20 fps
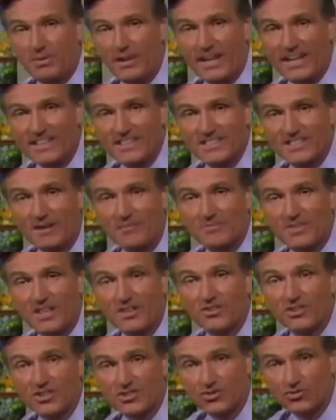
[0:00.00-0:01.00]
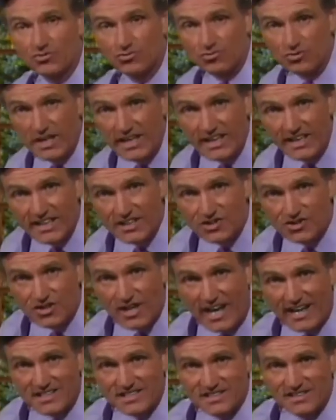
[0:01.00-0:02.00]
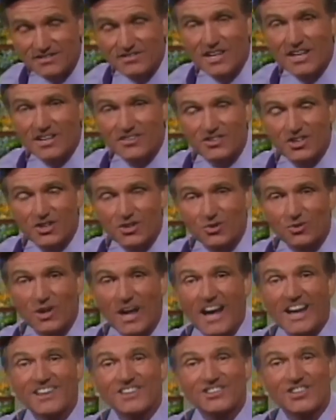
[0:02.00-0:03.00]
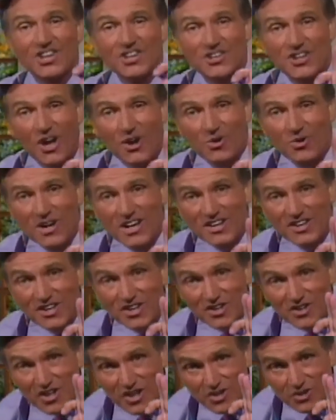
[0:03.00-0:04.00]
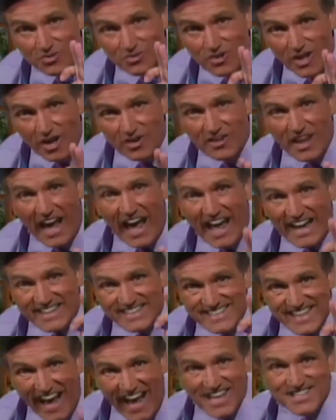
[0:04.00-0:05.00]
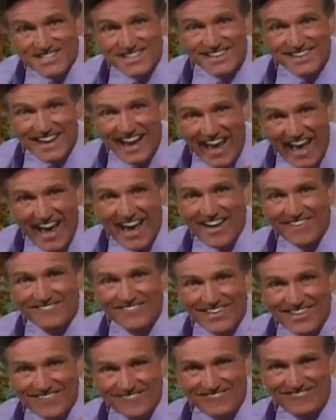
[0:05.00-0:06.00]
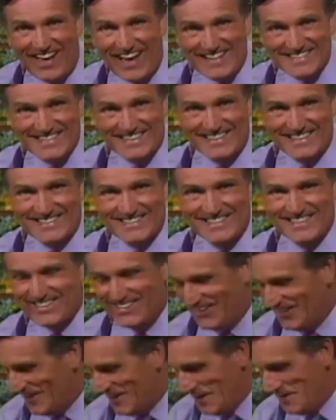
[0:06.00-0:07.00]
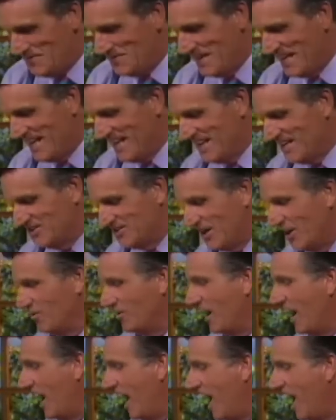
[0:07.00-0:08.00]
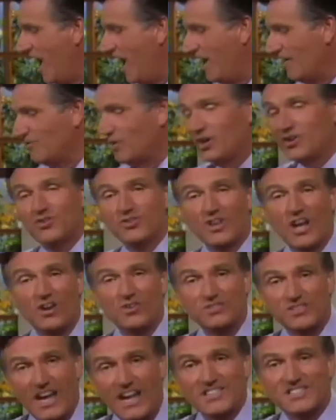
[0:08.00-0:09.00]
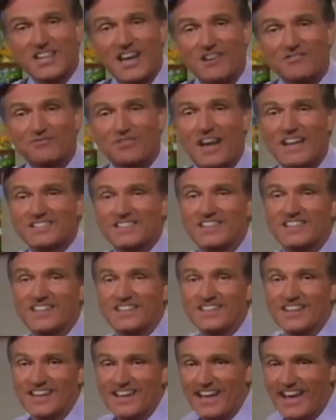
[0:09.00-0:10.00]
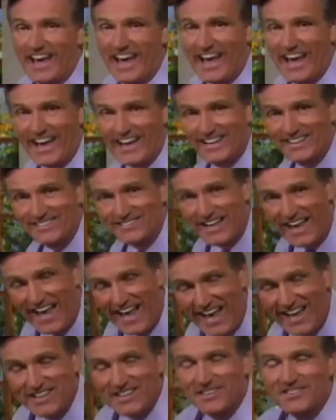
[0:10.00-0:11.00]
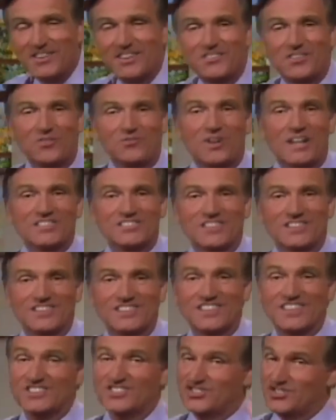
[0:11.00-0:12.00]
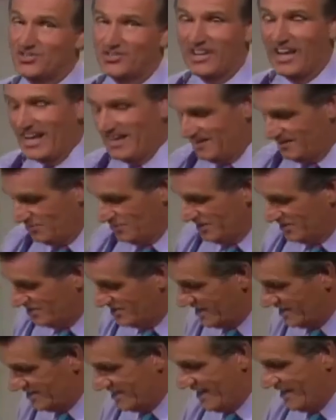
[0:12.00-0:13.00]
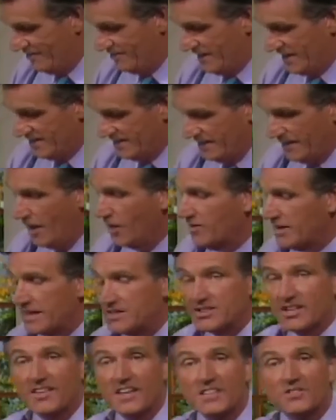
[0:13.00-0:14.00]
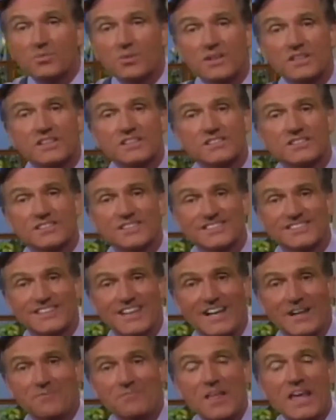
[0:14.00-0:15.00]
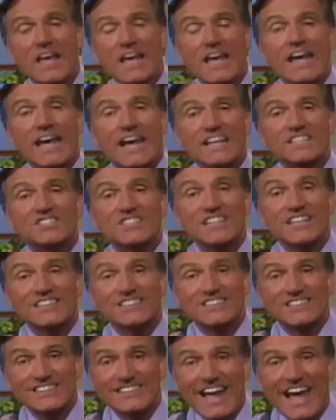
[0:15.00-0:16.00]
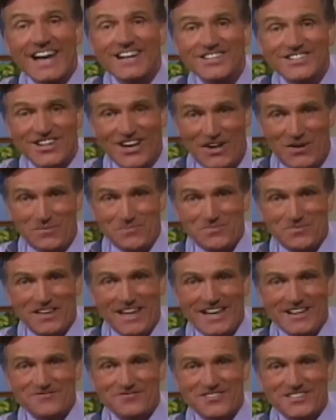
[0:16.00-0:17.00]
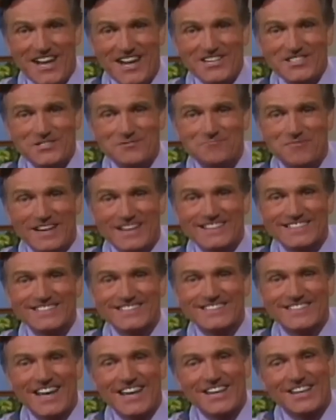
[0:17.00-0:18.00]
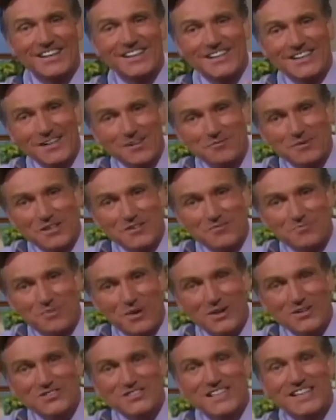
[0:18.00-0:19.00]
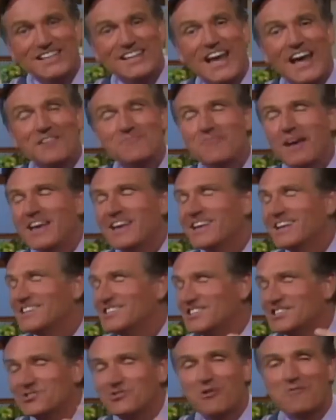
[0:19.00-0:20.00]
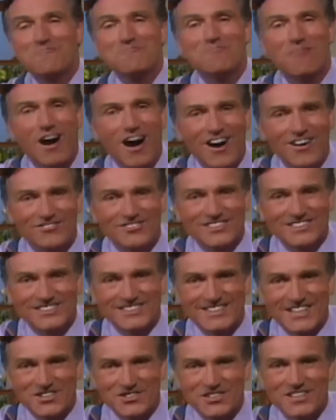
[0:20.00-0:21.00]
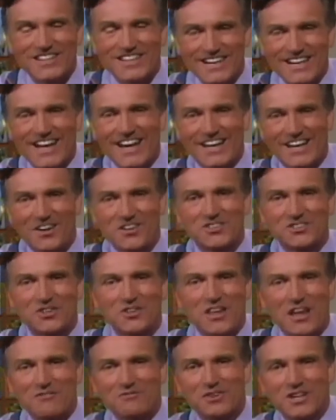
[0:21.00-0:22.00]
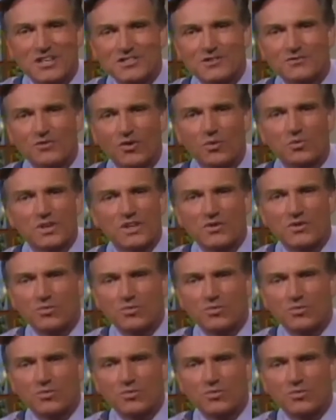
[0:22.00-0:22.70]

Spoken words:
plate something that's really attractive that you like, that you know that doesn't have fat in it. all right? So halve what you know does have fat in it, and add the rest of the things you like, which doesn't have fat in it. Okay, so that's what this is today. It's an extender. It just means taking a little bit of protein and making it into a marvelous dish. And I'm going to do that, first of all, with